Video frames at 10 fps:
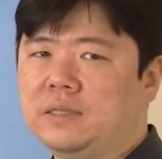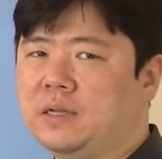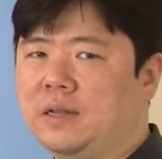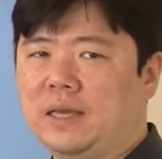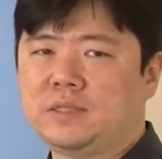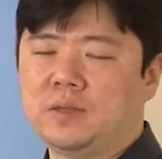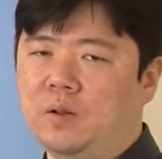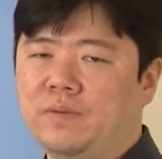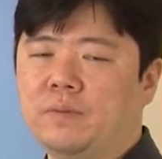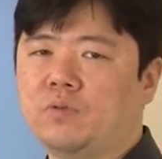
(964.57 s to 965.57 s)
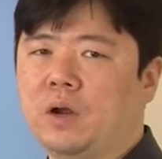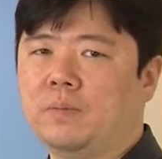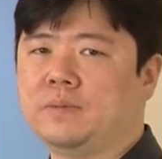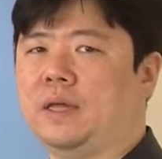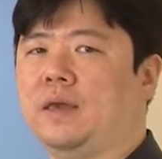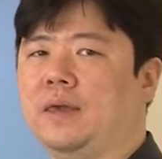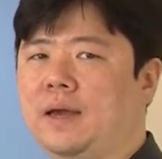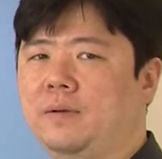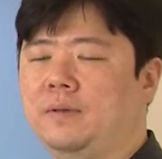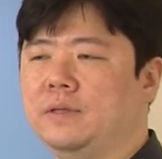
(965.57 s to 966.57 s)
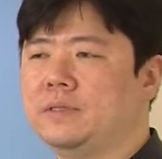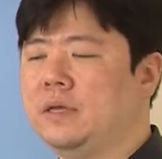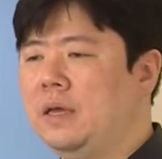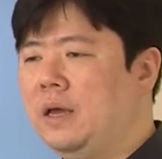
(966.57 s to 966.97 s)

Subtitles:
it's not like solving problems like in calculus.